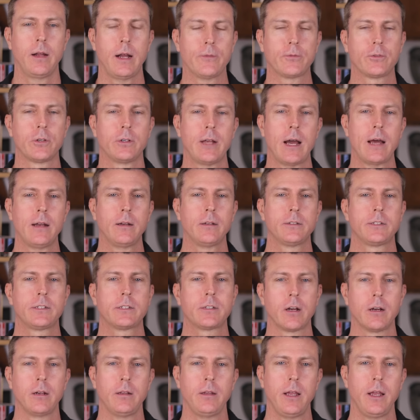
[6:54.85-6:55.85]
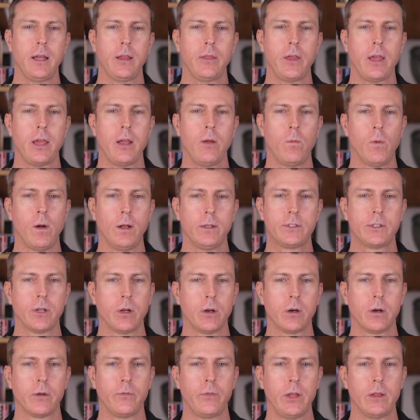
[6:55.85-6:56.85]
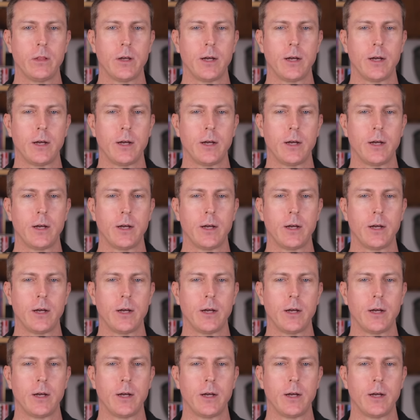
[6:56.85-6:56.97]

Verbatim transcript: After Donald Sterling, the once owner of the